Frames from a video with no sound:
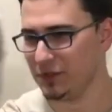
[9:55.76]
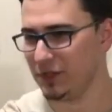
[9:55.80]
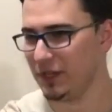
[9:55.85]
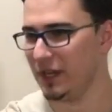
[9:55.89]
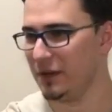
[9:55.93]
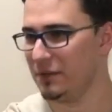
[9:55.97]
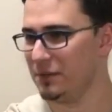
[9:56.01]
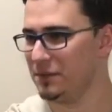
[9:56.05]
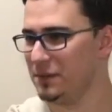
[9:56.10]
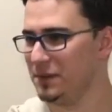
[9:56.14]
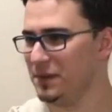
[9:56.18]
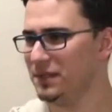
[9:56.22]
course, you're
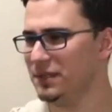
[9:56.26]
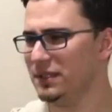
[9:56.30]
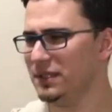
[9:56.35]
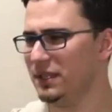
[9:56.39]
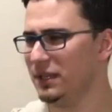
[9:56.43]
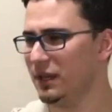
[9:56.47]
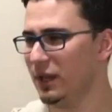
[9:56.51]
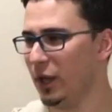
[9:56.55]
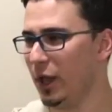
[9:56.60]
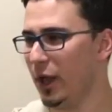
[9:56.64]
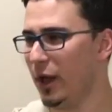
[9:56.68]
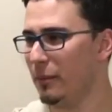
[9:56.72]
gonna be
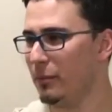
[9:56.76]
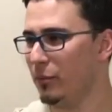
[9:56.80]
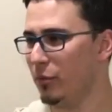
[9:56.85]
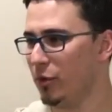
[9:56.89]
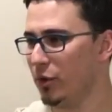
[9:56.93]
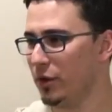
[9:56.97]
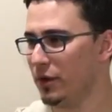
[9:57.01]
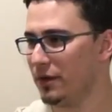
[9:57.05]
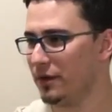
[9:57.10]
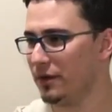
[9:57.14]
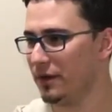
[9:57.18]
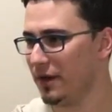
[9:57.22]
seeing a lot
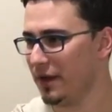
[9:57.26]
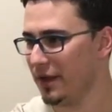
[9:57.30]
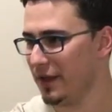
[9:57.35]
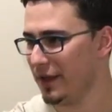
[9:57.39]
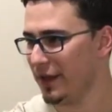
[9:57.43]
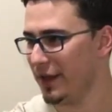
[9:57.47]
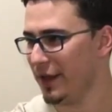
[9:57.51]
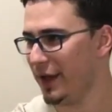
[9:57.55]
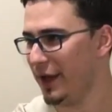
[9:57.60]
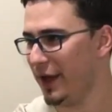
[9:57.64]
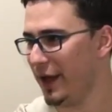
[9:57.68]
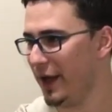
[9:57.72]
more
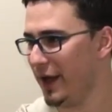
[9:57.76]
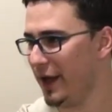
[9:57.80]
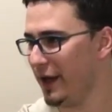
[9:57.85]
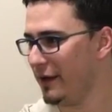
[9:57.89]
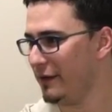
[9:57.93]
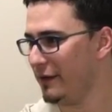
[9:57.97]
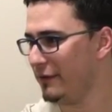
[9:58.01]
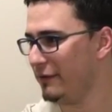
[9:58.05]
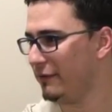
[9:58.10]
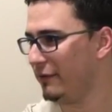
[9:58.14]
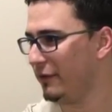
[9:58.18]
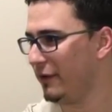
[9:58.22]

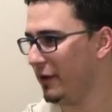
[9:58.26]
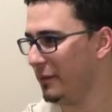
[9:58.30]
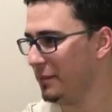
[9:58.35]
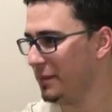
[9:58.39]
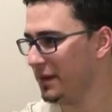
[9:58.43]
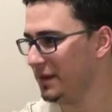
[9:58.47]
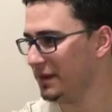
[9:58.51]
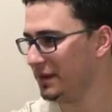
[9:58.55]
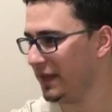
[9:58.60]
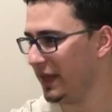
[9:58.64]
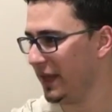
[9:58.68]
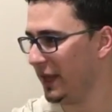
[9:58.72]

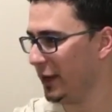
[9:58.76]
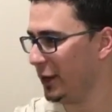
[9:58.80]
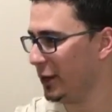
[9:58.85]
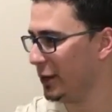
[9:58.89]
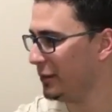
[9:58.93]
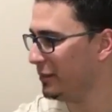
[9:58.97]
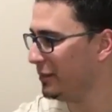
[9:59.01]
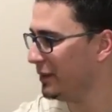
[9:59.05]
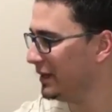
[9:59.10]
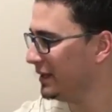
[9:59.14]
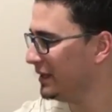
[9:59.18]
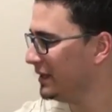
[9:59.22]
from this
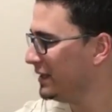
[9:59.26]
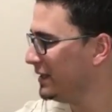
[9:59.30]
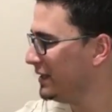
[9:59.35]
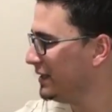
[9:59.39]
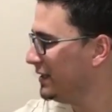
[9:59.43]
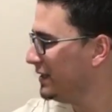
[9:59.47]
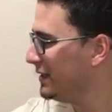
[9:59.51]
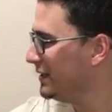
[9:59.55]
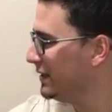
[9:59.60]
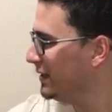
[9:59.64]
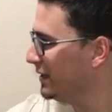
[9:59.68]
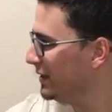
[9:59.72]
angle, but
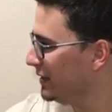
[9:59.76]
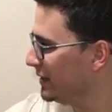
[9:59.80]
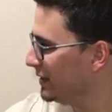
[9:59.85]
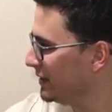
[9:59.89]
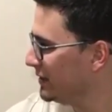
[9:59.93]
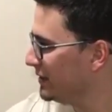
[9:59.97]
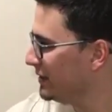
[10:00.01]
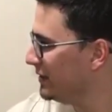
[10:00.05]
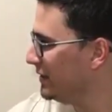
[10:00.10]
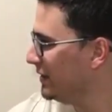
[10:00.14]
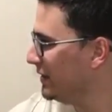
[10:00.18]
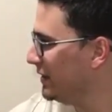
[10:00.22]
you
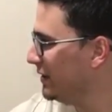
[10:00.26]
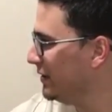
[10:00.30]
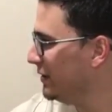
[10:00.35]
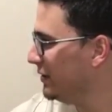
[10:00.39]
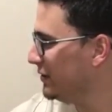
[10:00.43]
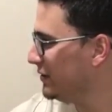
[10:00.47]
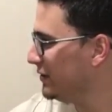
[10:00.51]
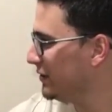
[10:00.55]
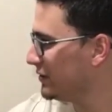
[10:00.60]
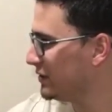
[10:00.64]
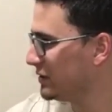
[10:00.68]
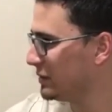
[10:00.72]
can see
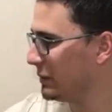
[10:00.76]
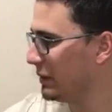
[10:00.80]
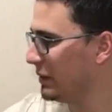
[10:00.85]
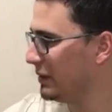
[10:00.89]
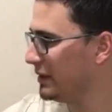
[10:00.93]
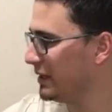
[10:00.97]
here just